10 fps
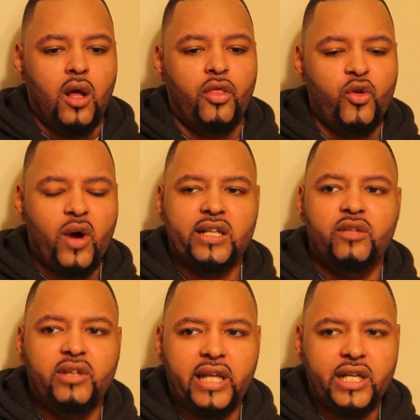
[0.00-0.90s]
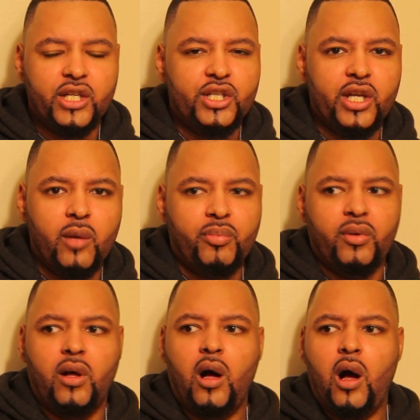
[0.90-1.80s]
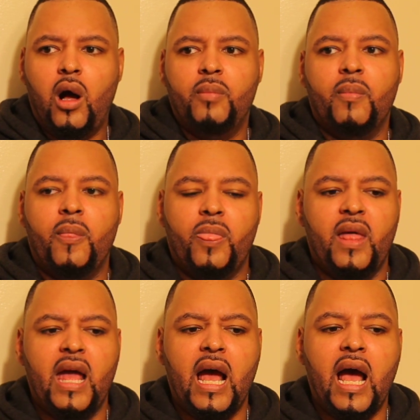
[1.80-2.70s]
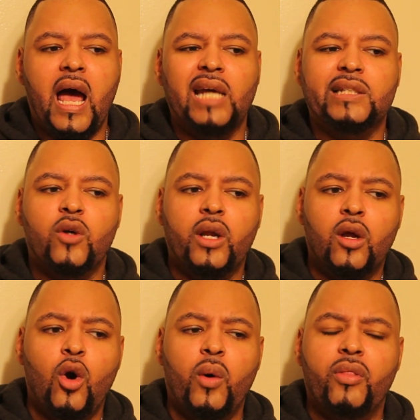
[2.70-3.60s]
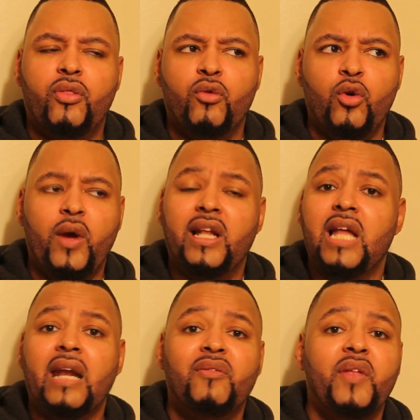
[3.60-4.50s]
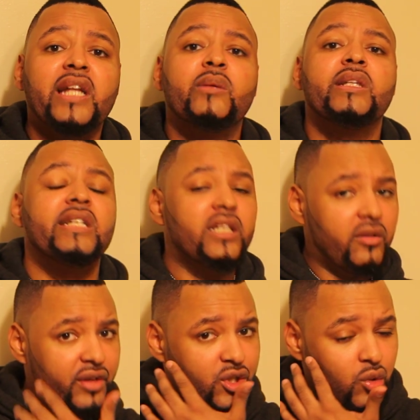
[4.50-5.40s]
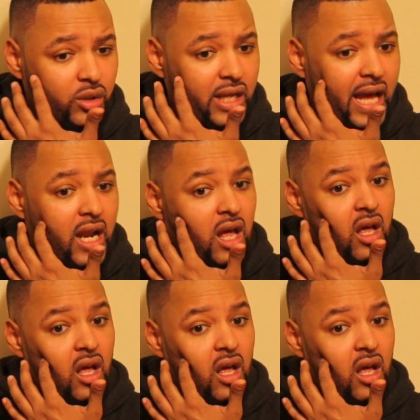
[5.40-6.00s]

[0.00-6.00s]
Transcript: Throughout the relationship, I started going through a lot of things with this individual that